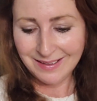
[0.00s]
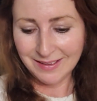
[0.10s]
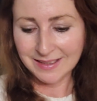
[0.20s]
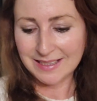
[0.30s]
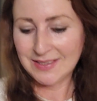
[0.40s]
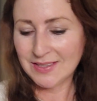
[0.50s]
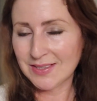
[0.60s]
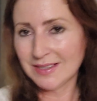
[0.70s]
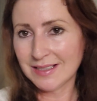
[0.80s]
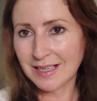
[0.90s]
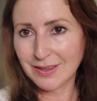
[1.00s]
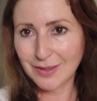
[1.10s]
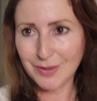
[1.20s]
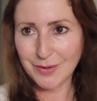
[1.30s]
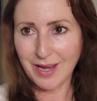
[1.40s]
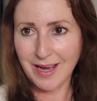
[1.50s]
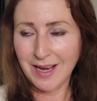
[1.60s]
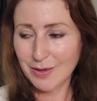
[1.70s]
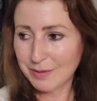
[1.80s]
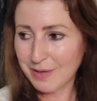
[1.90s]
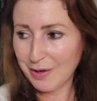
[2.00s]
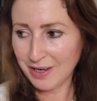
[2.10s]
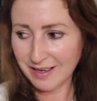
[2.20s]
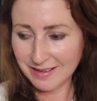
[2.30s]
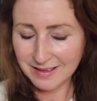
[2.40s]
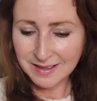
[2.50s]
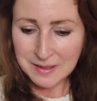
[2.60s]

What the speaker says: like it is in the UK or America.